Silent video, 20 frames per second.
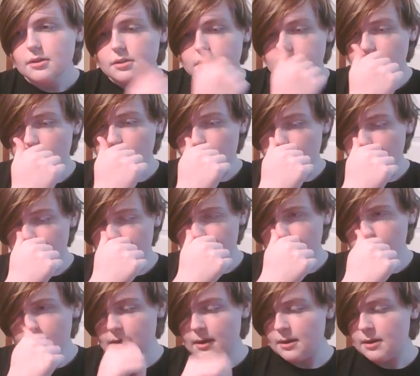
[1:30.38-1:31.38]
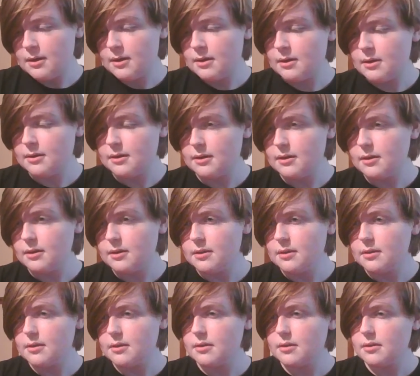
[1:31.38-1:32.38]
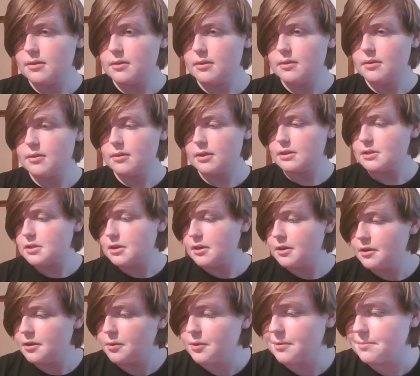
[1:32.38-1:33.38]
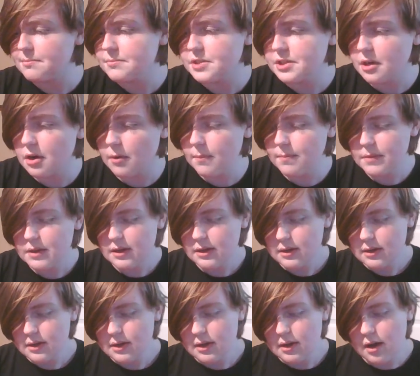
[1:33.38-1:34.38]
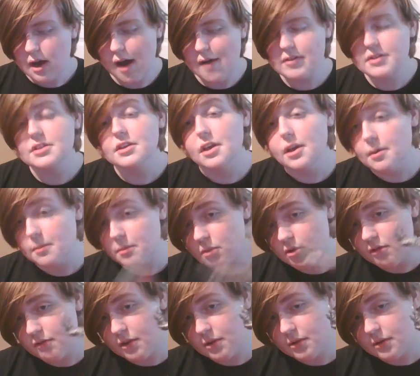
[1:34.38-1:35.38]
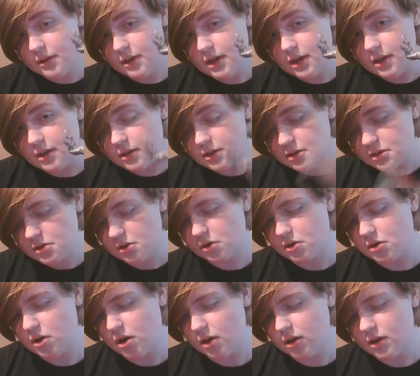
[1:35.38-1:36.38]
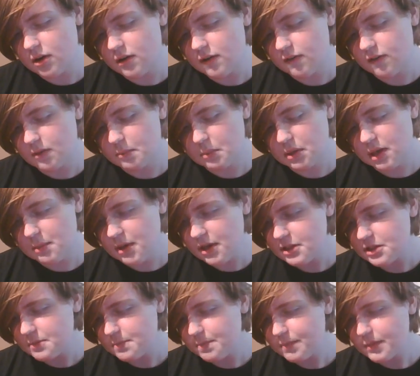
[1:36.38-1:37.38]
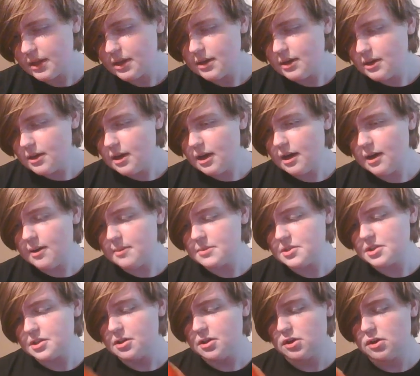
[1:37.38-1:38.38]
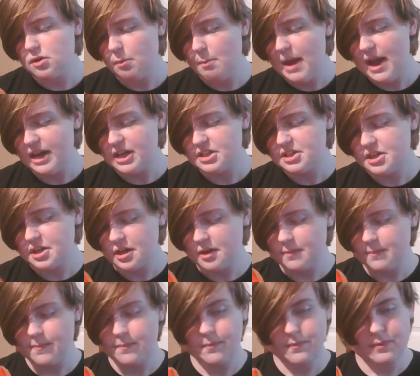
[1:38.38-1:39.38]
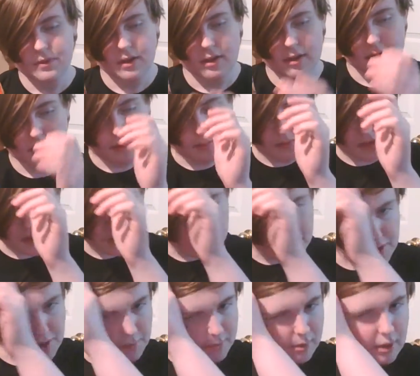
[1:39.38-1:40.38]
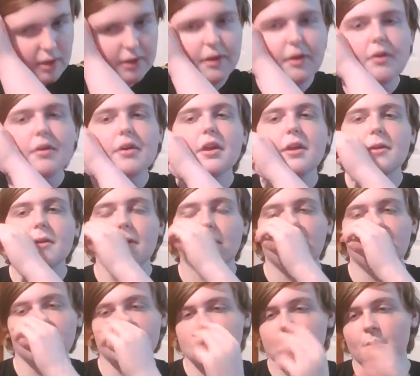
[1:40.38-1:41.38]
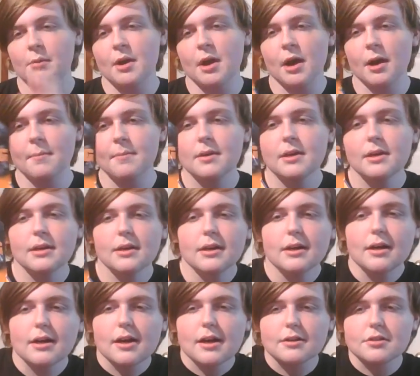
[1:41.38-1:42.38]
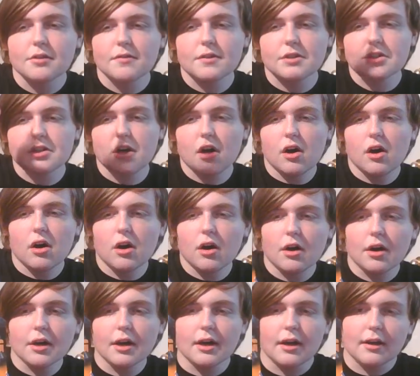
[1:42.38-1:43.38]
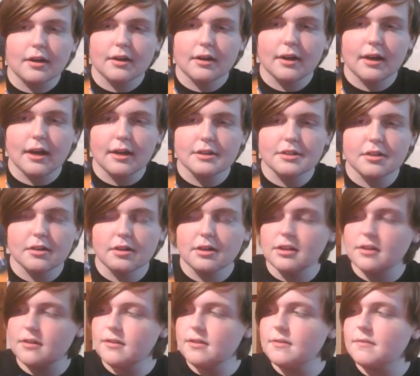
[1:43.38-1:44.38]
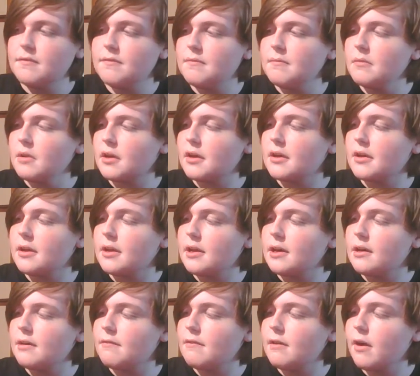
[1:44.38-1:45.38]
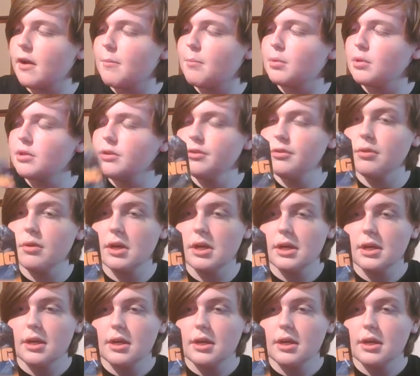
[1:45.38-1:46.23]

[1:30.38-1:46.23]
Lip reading: so let's get into it. So, obviously, we're reviewing the Skullcrawler from Playmates. So, packaging, I'm sure you probably already know what's going on. Godzilla vs. Kong, Godzilla looking very blue,